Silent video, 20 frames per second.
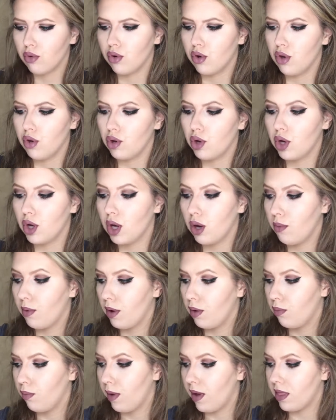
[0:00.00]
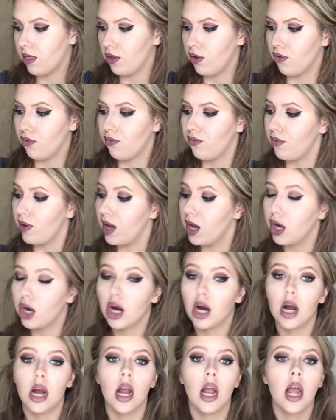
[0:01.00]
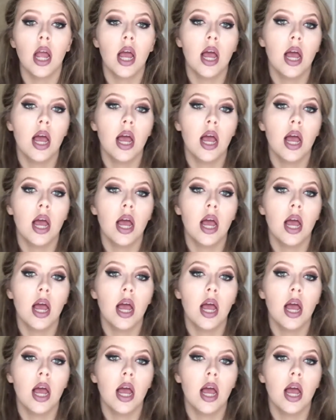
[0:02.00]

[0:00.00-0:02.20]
or you can go in with your finger.